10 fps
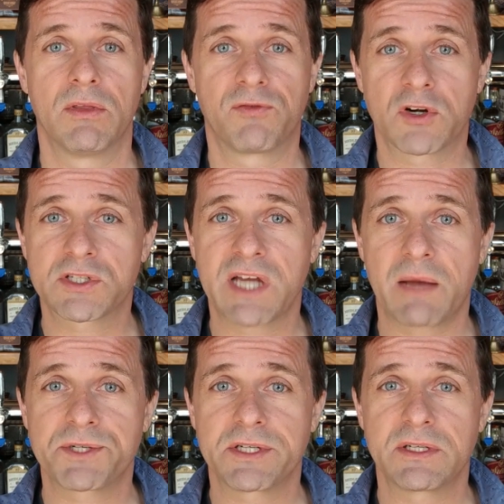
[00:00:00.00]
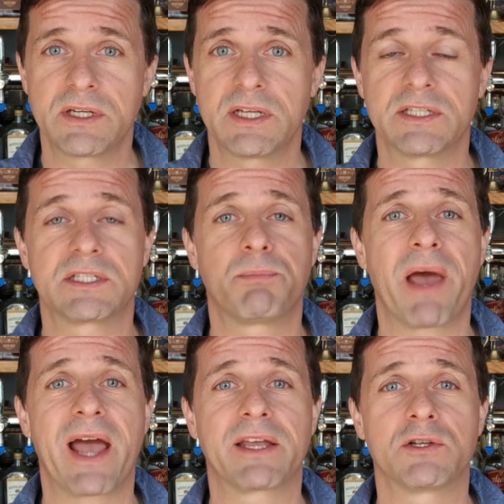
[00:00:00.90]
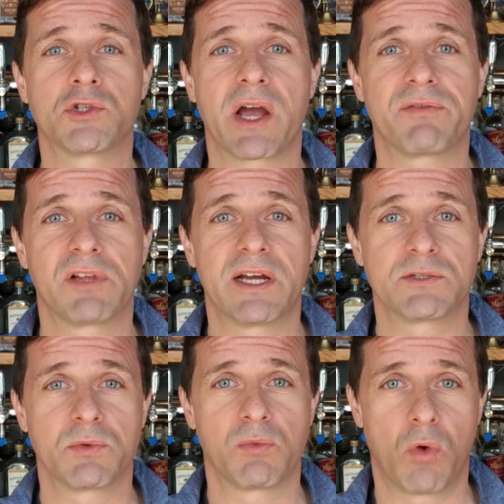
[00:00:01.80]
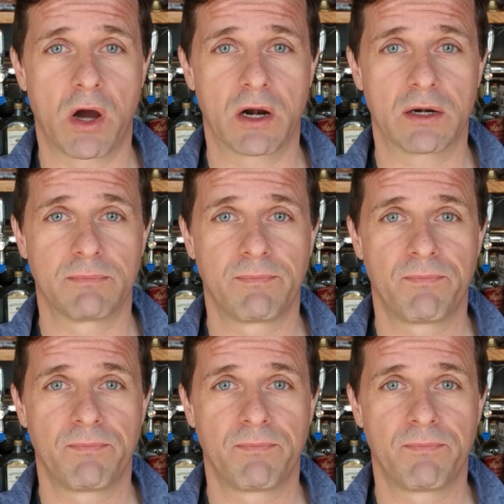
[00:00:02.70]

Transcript: The first option is to pack your draft lines with water.